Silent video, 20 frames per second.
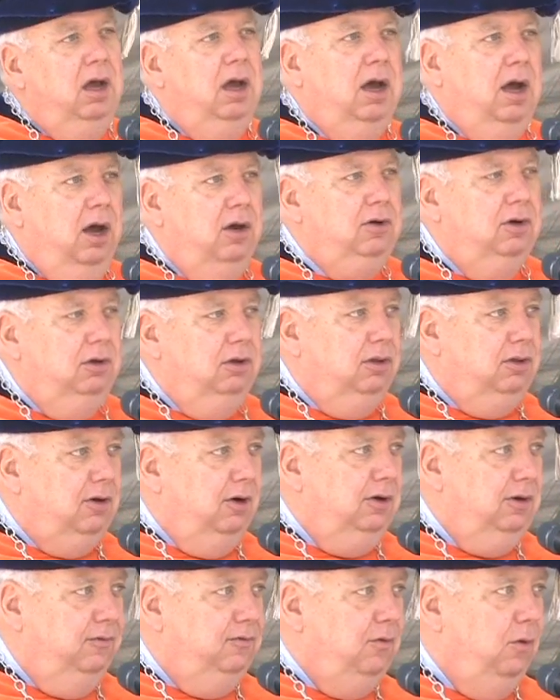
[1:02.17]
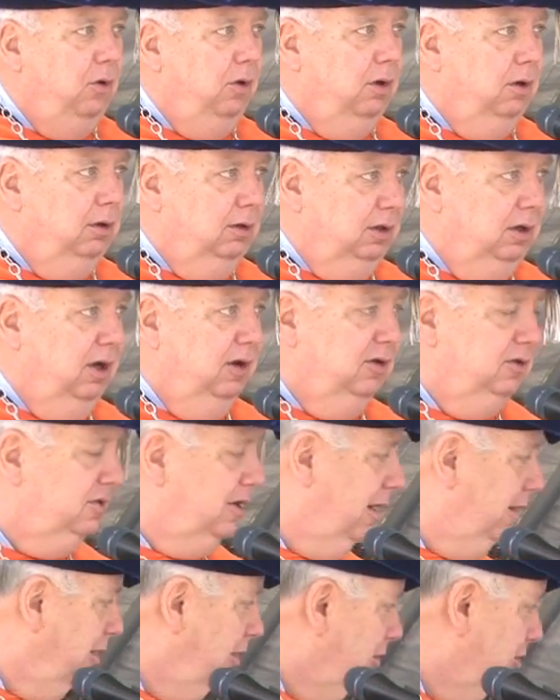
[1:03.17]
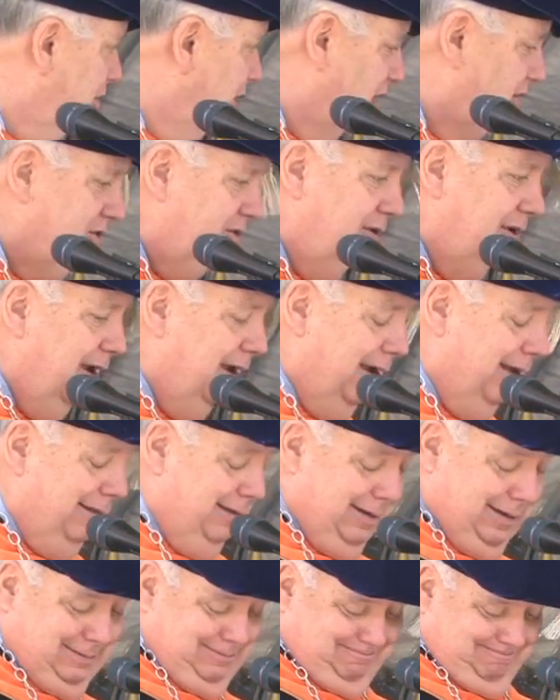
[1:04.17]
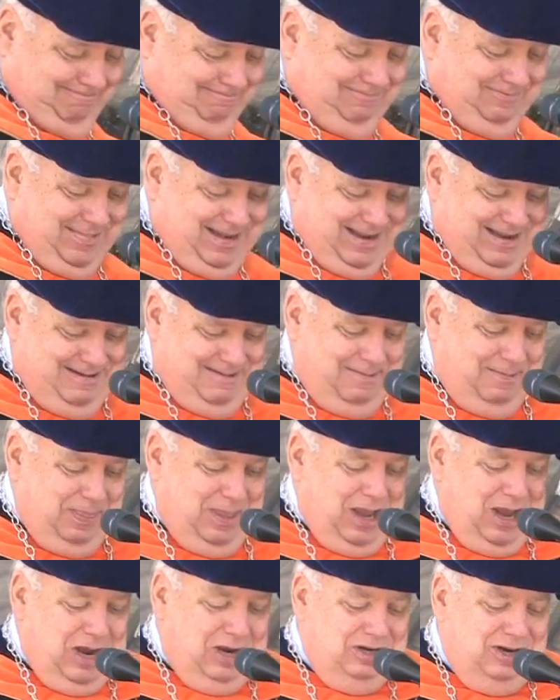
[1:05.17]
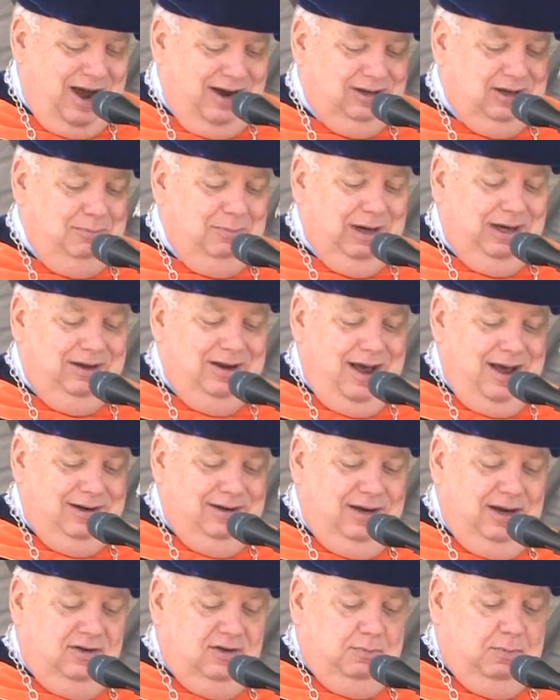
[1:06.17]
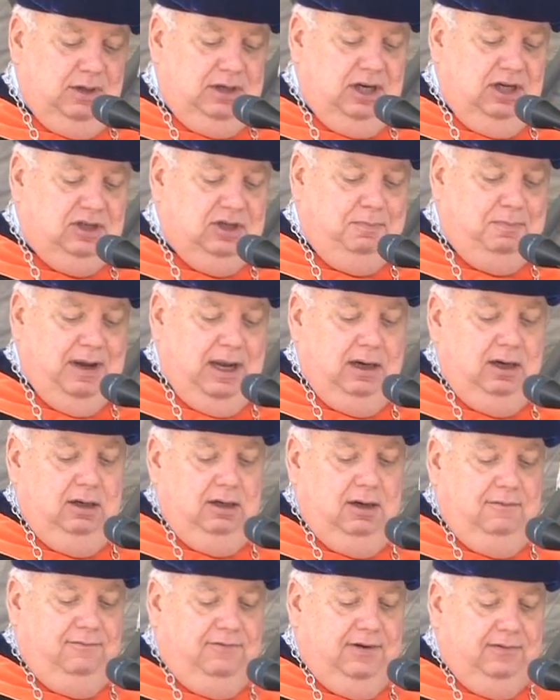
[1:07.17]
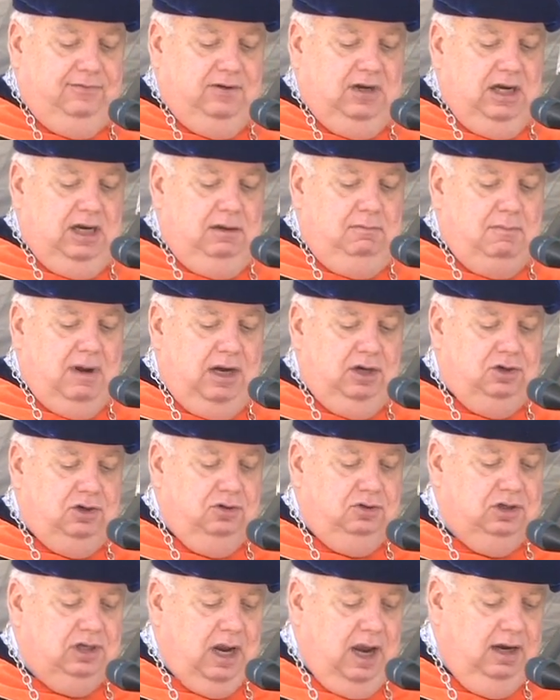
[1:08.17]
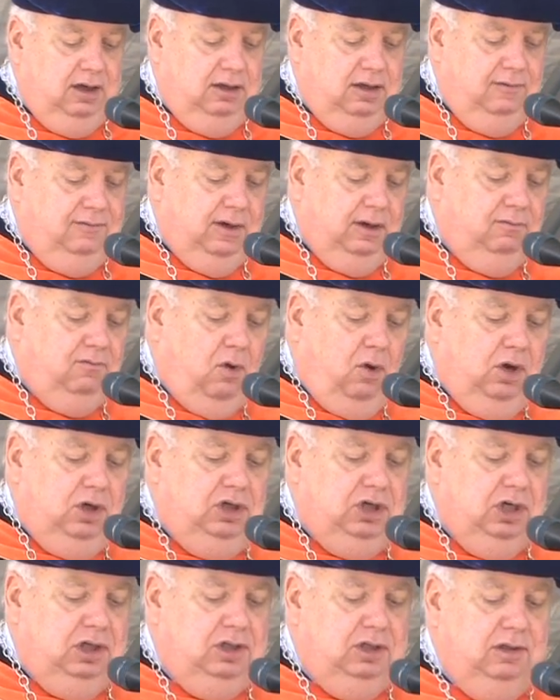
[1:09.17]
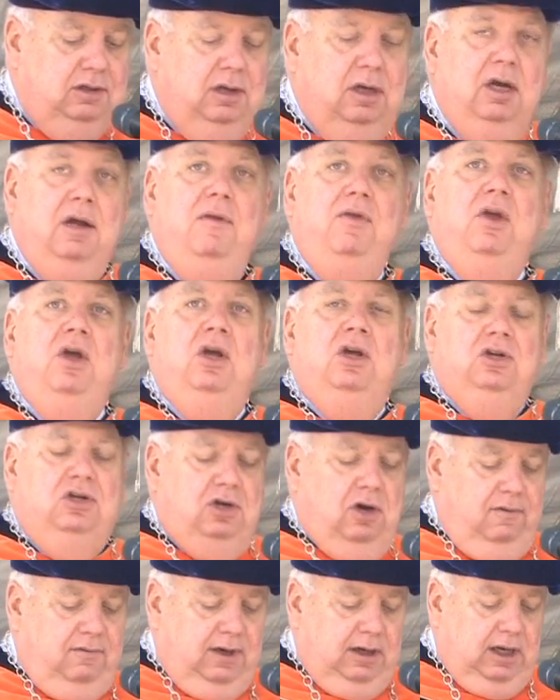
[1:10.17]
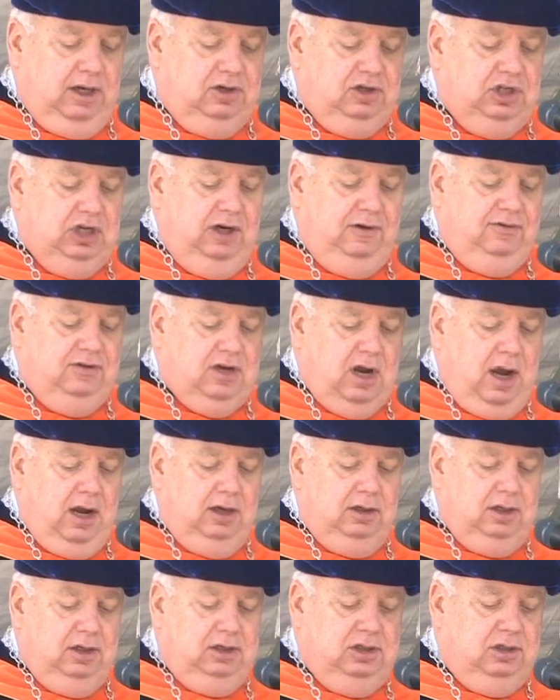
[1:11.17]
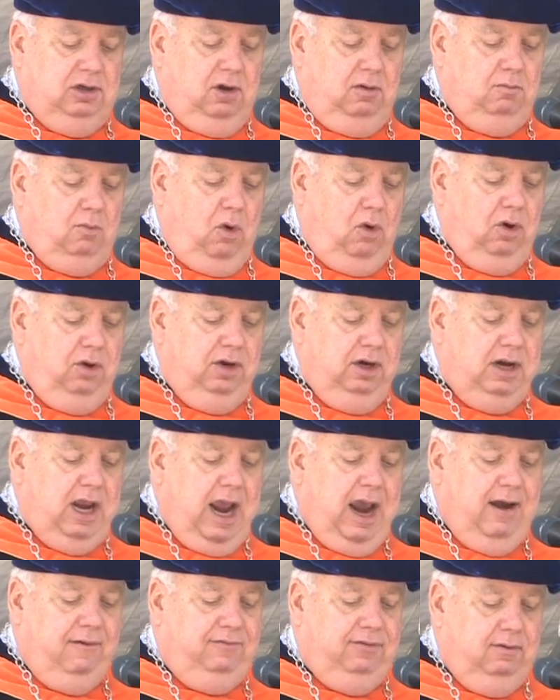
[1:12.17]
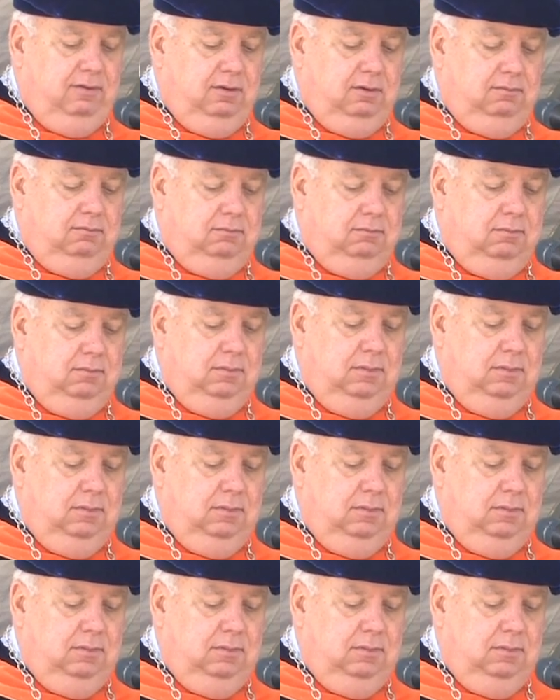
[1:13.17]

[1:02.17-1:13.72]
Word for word: 134 years, I learned yesterday, I think. Dr. McNutt has participated in 15 major scientific voyages, serving as chief scientist on more than half of them.